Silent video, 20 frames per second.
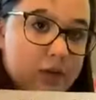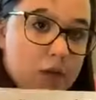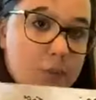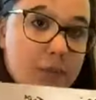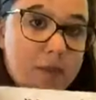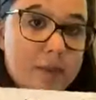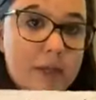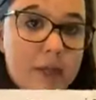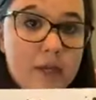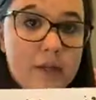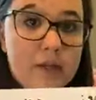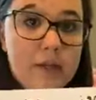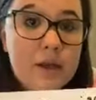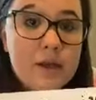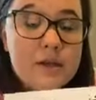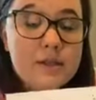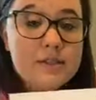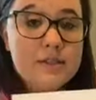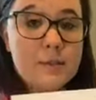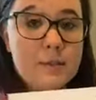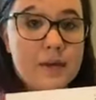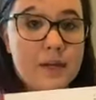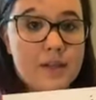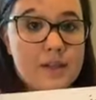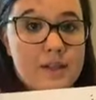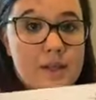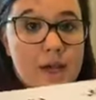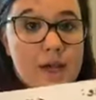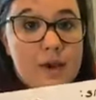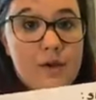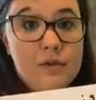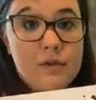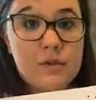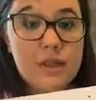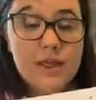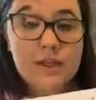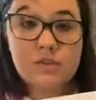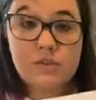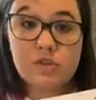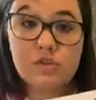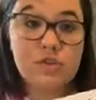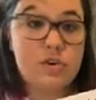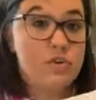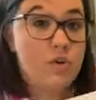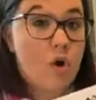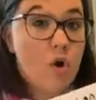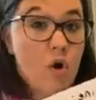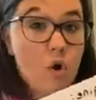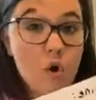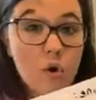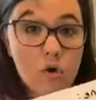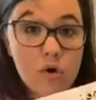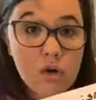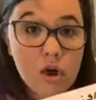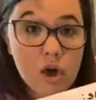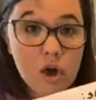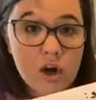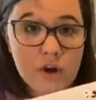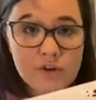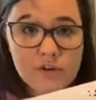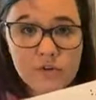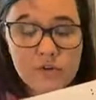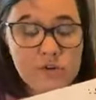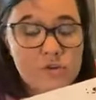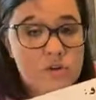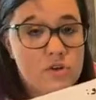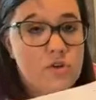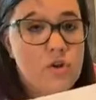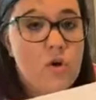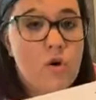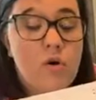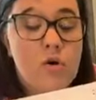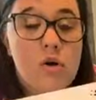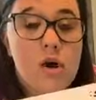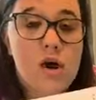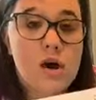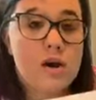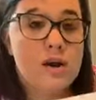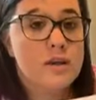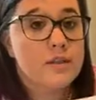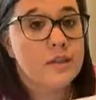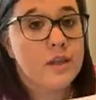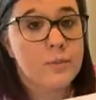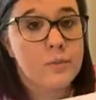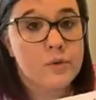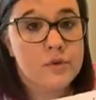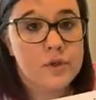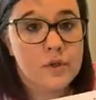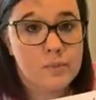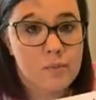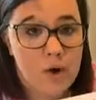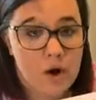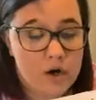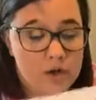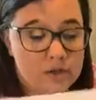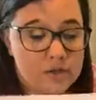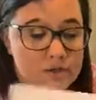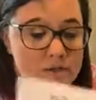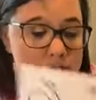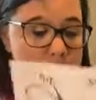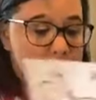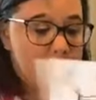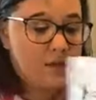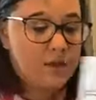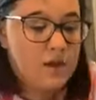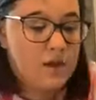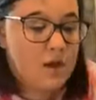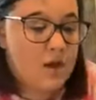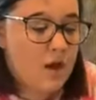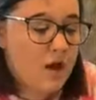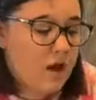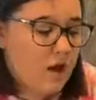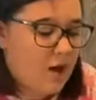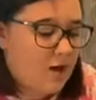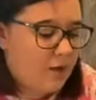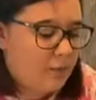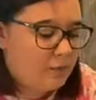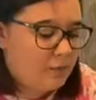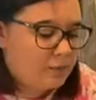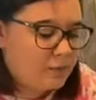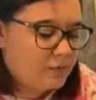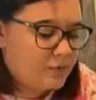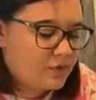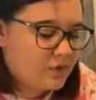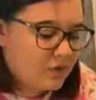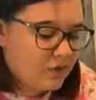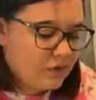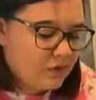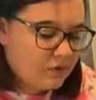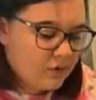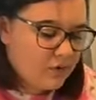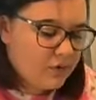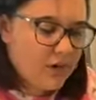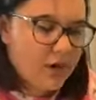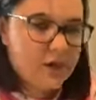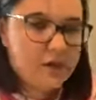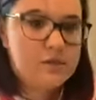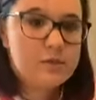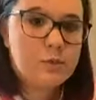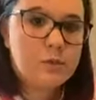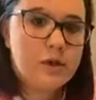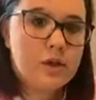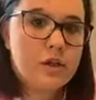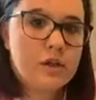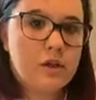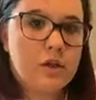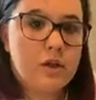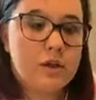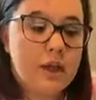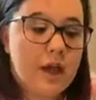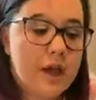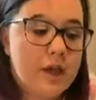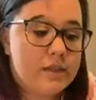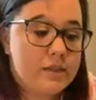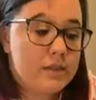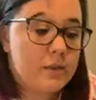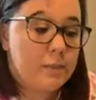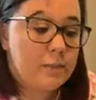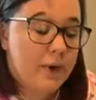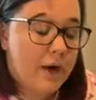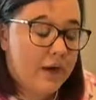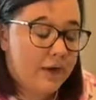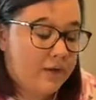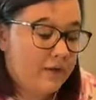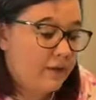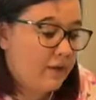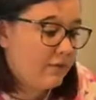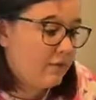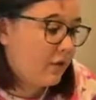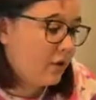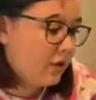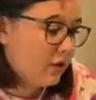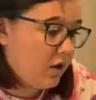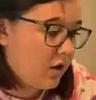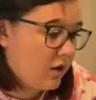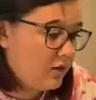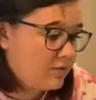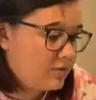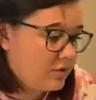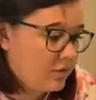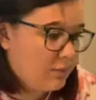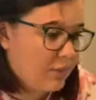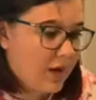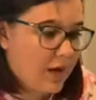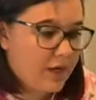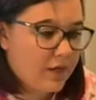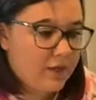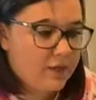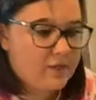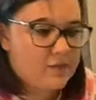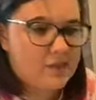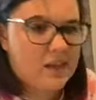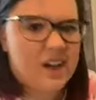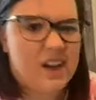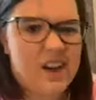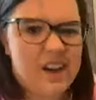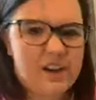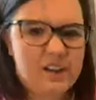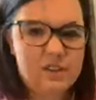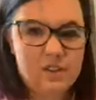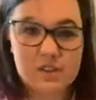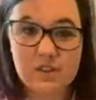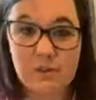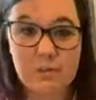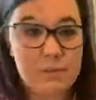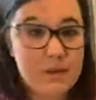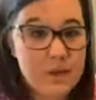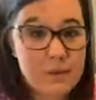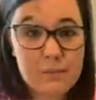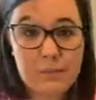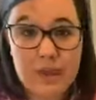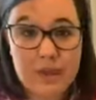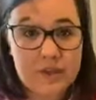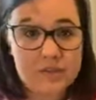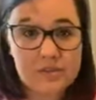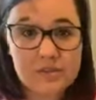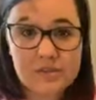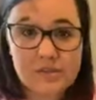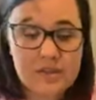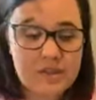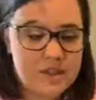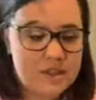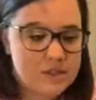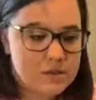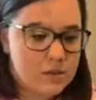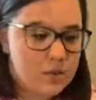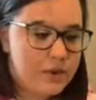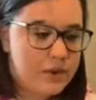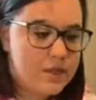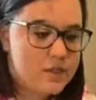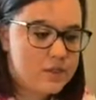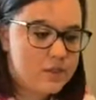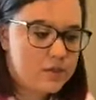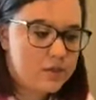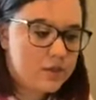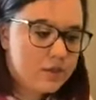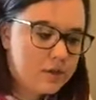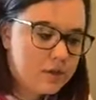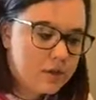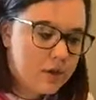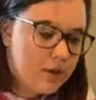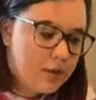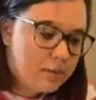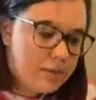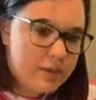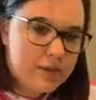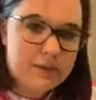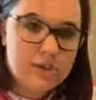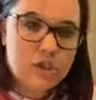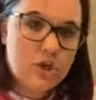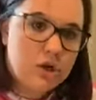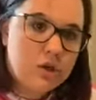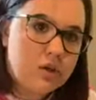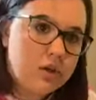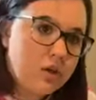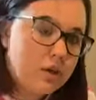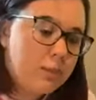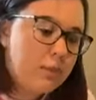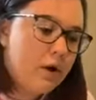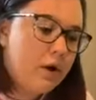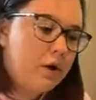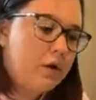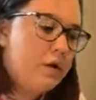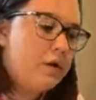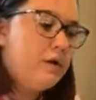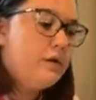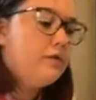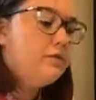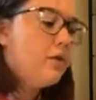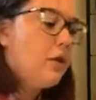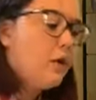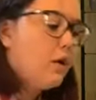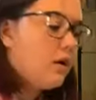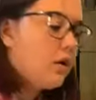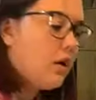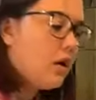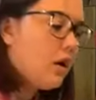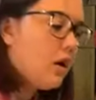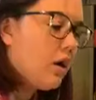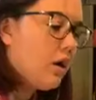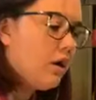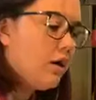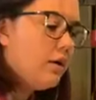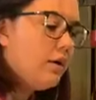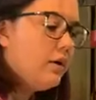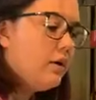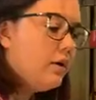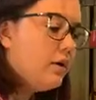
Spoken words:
sorry about that, somebody that likes to draw the whole car, you can draw the whole car and label your parts. So next we're going to look at the body of our car. So the body is that kind of just a big base that's going to be the chunkier part of our car.